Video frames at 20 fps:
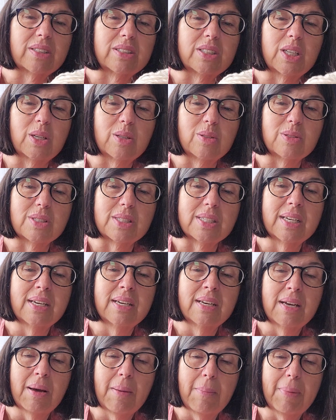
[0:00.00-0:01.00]
to use.
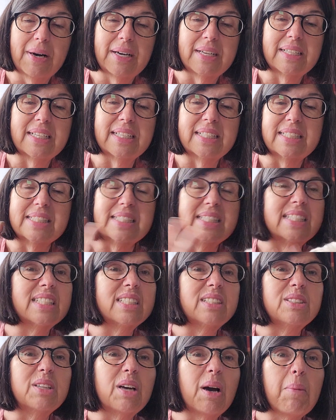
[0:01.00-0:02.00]
But it is
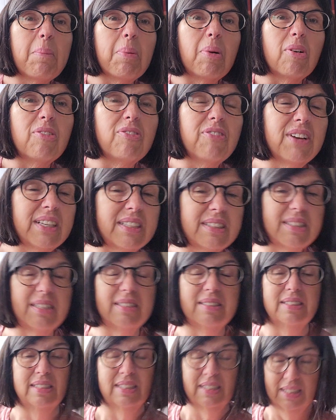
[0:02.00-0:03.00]
still not perfect.
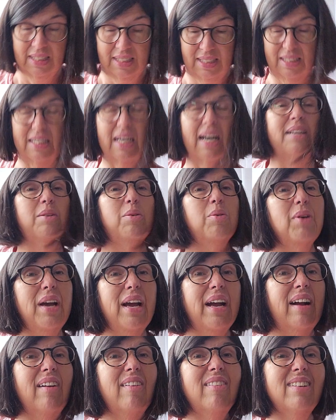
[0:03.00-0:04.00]
I don't
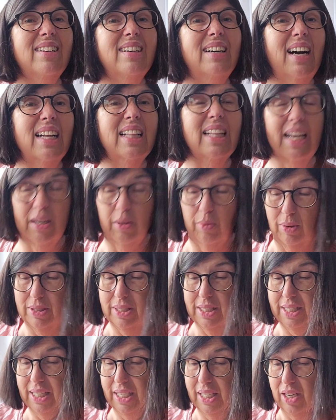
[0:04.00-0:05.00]
care. I like
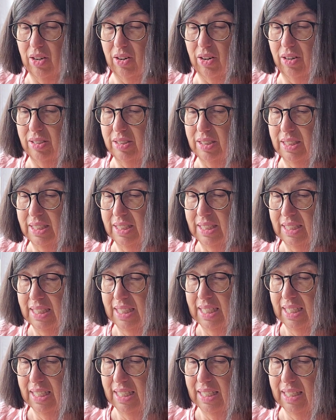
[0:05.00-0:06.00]
rustic yarn.
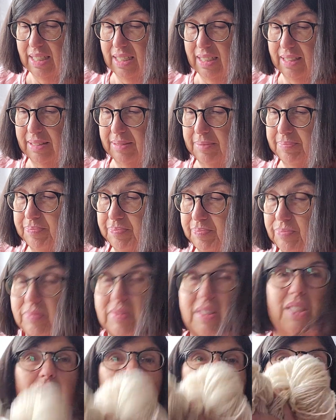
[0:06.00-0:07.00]

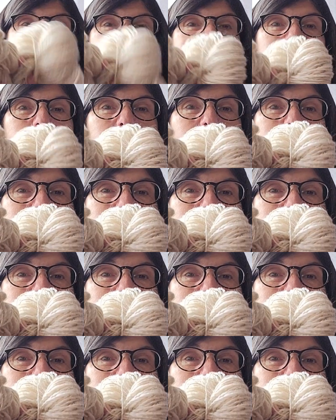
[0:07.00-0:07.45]
So this is what I'm